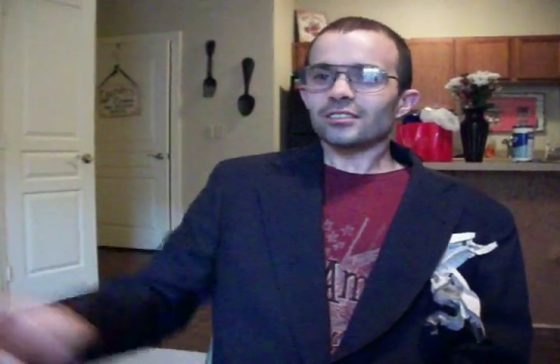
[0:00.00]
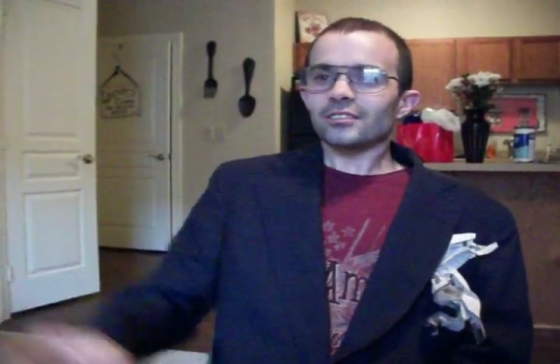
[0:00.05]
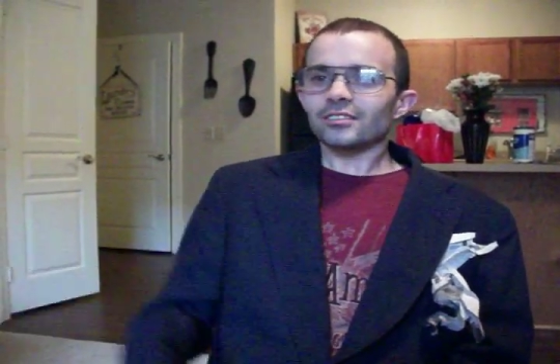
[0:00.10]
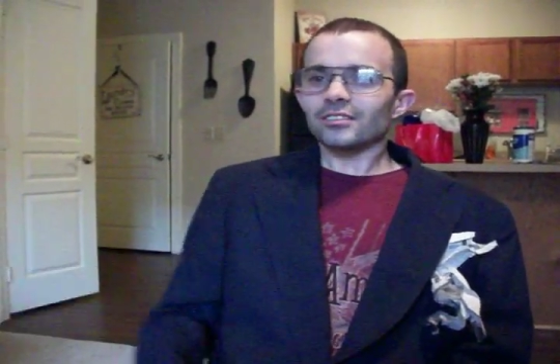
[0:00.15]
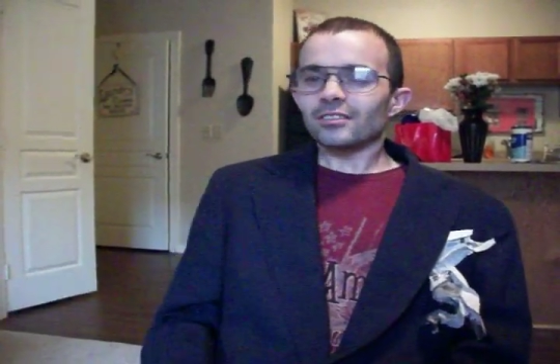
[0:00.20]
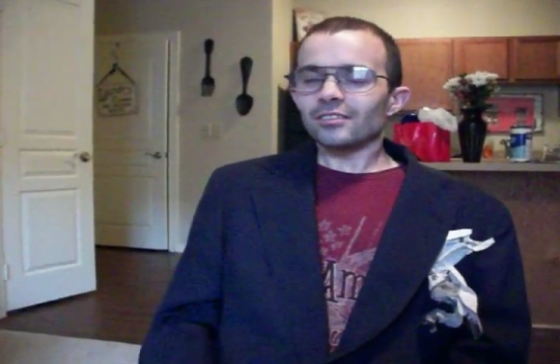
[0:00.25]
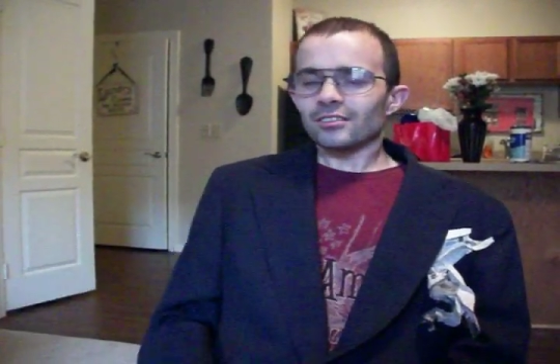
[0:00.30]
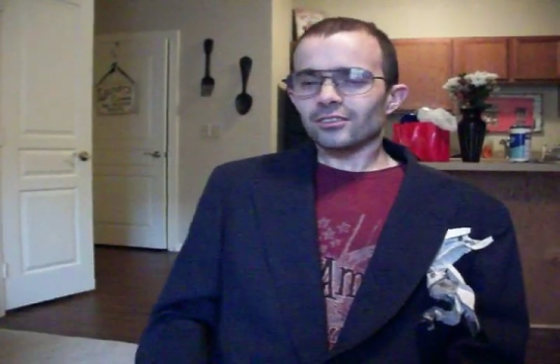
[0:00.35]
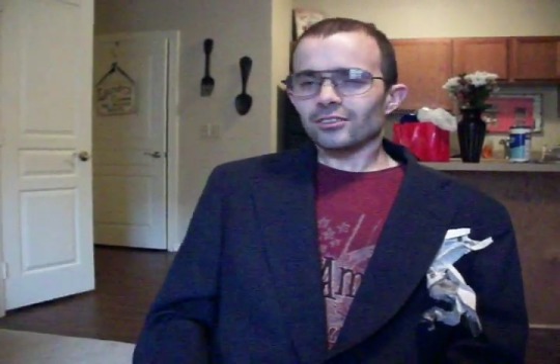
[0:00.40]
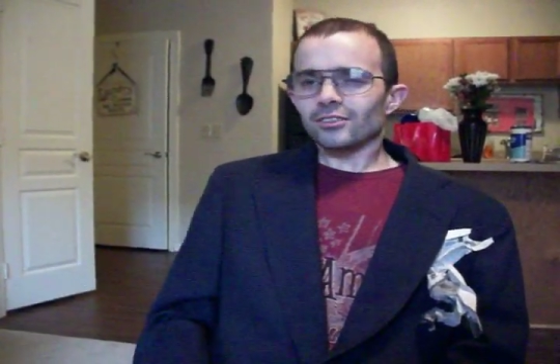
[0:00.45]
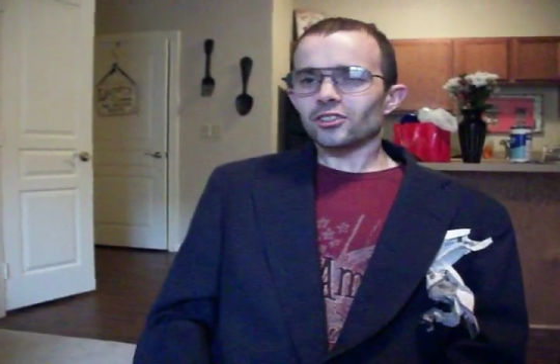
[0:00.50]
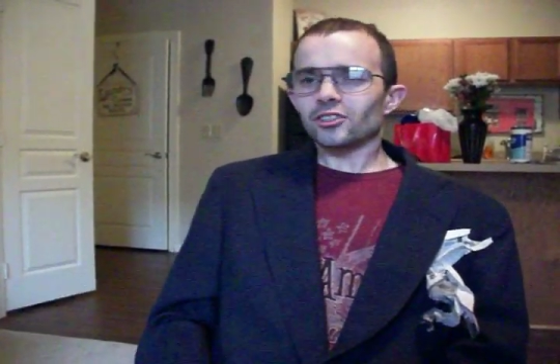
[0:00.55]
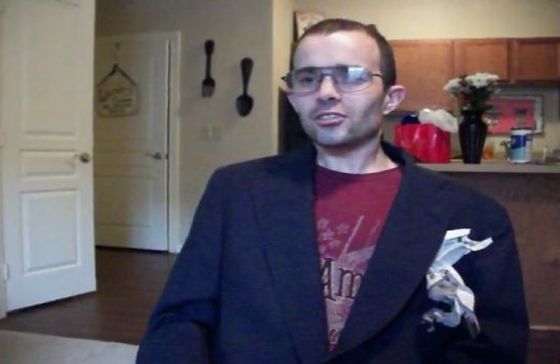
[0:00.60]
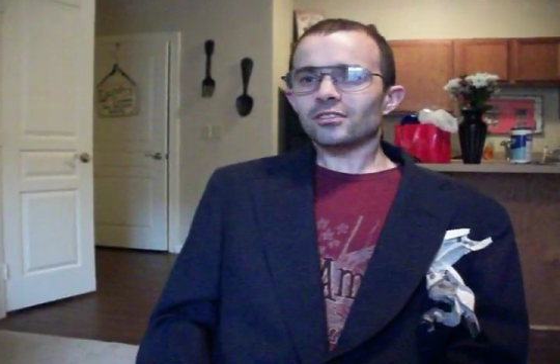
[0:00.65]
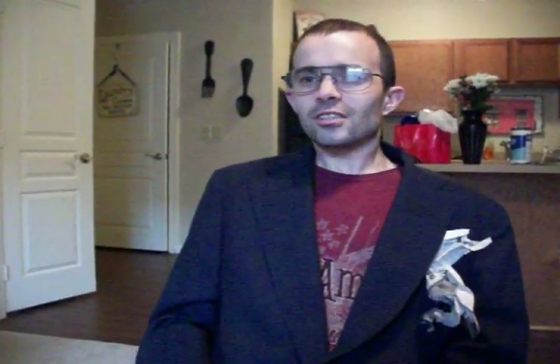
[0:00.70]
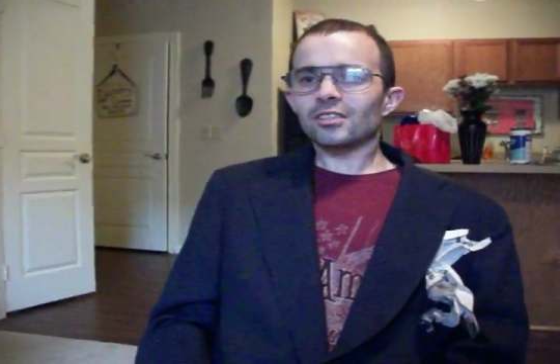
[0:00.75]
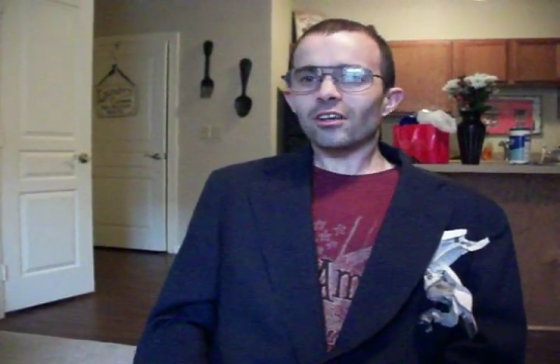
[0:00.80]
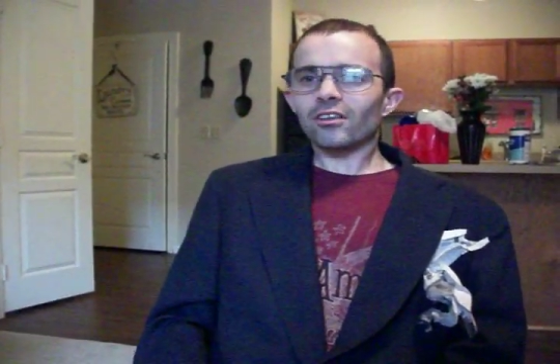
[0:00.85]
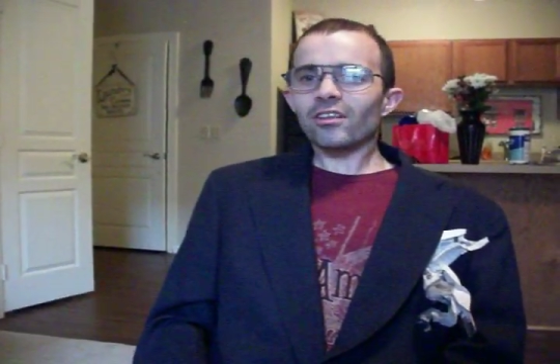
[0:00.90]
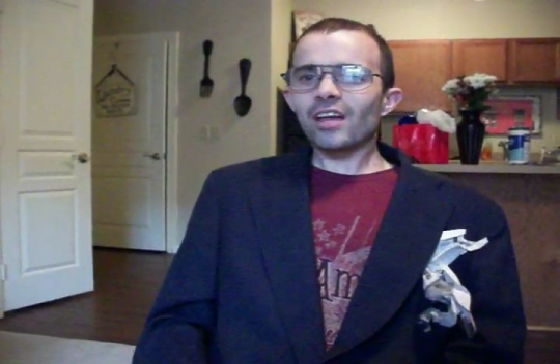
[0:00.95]
did you
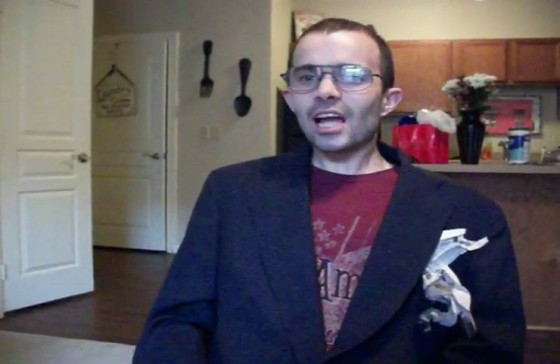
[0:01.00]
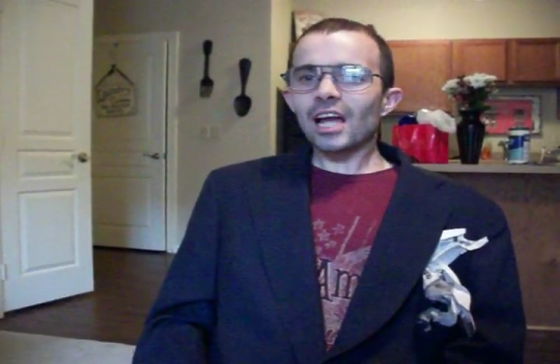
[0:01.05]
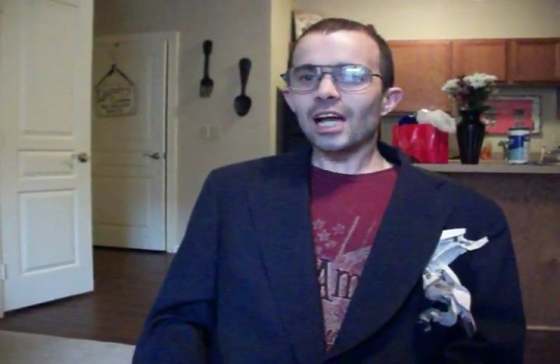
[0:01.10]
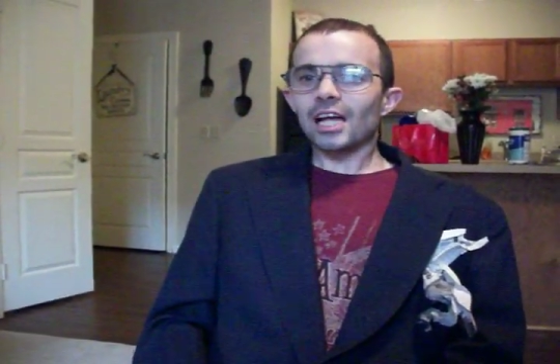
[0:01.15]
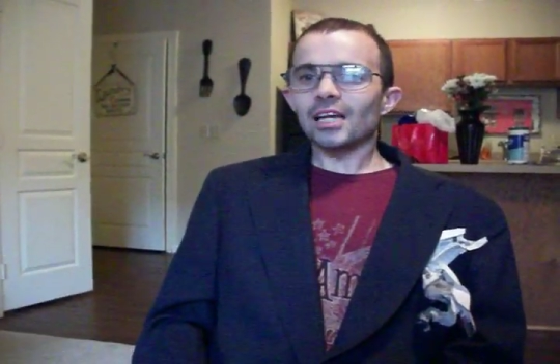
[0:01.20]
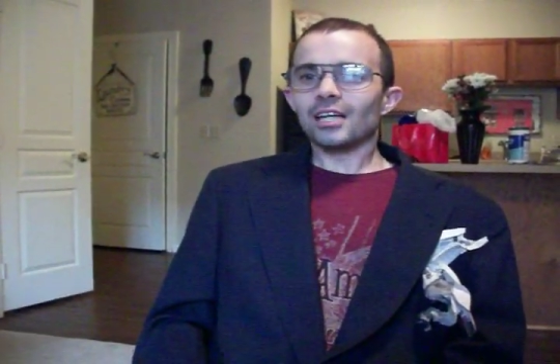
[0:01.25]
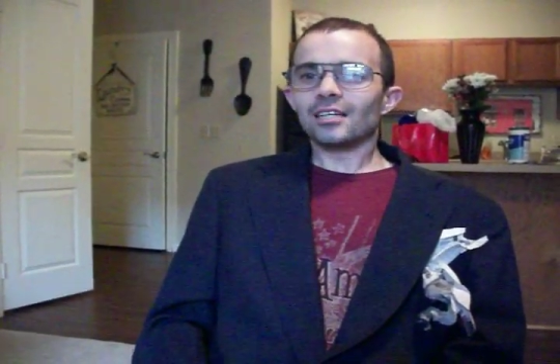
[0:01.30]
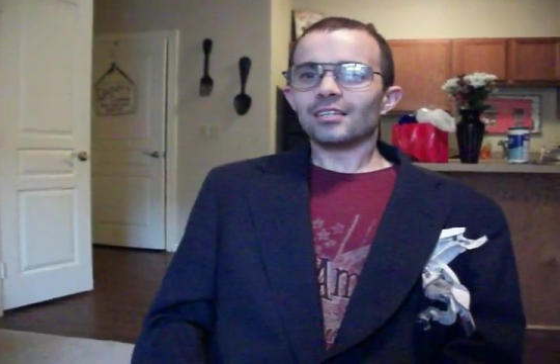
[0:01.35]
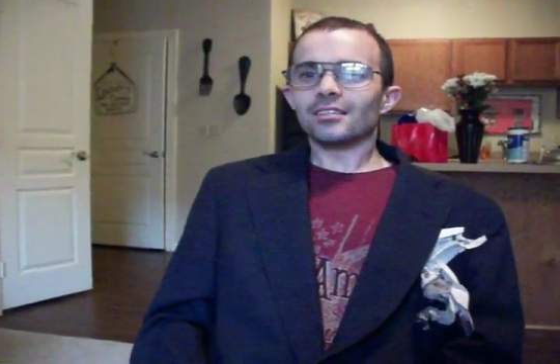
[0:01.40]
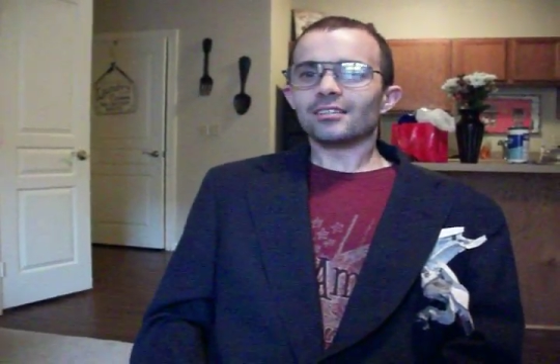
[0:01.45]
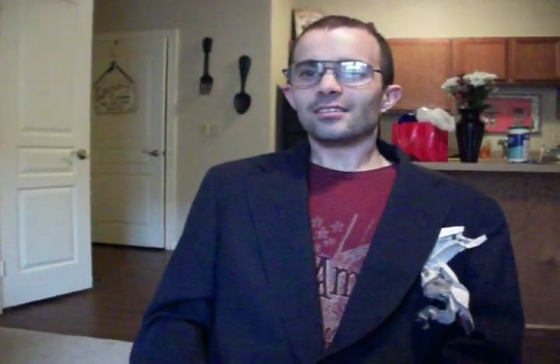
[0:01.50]
kill that?